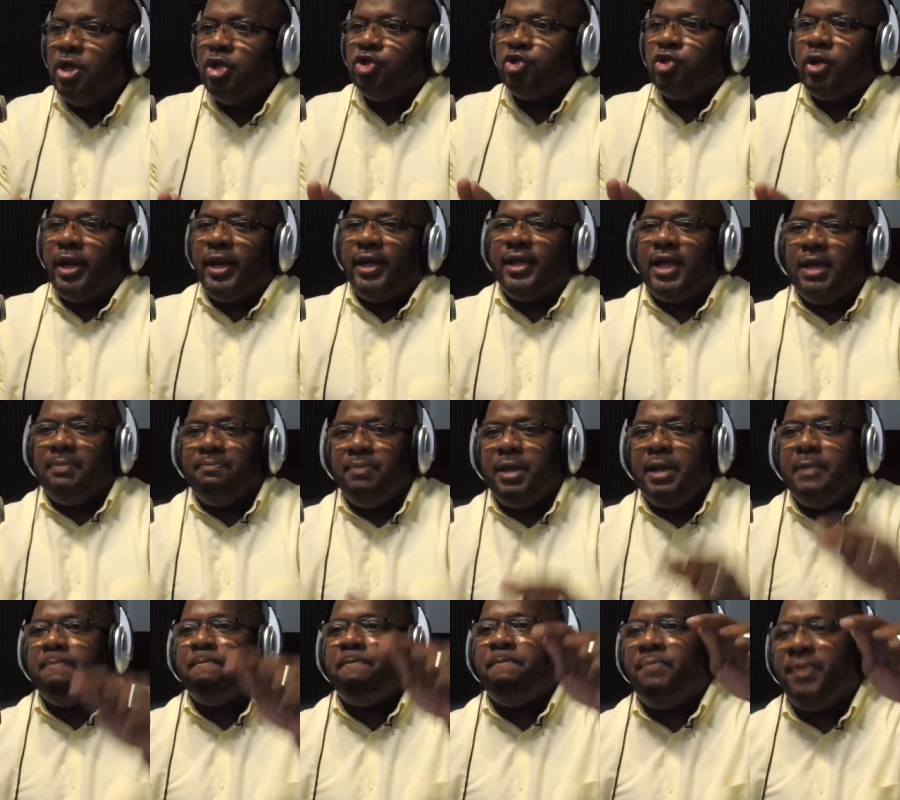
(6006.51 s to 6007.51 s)
so that it can
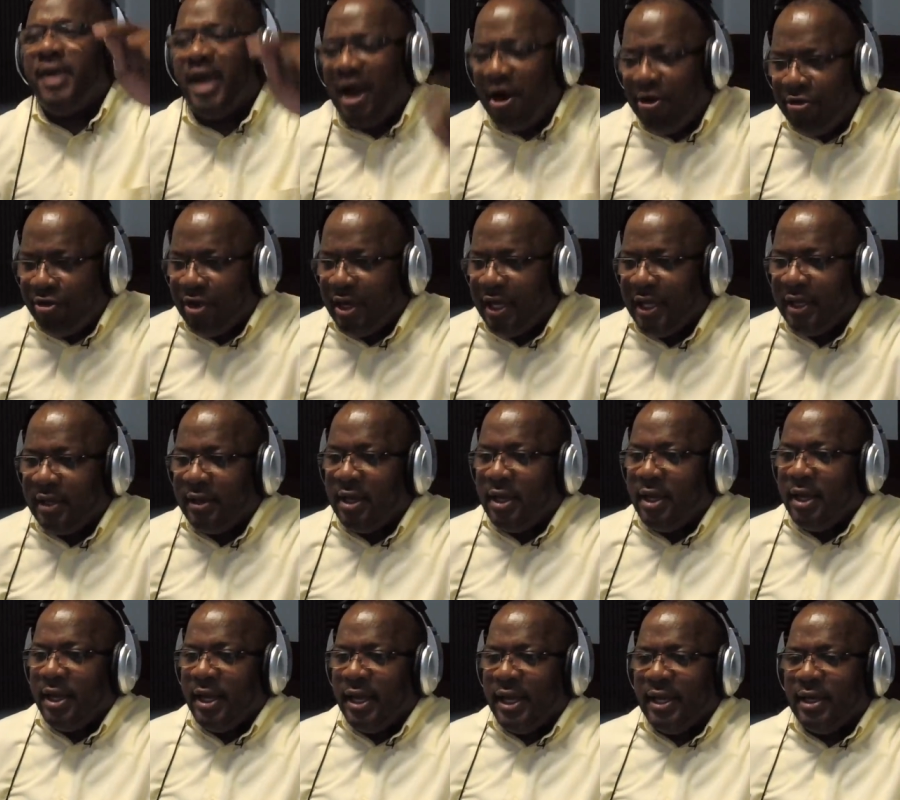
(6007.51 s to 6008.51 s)
be buried
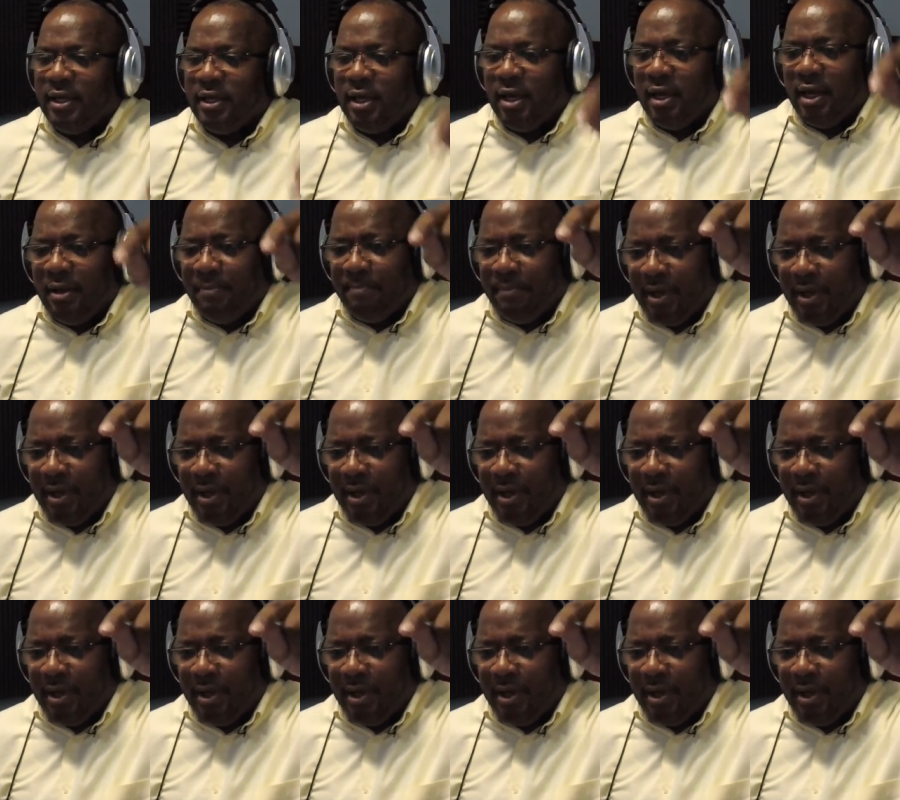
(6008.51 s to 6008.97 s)
in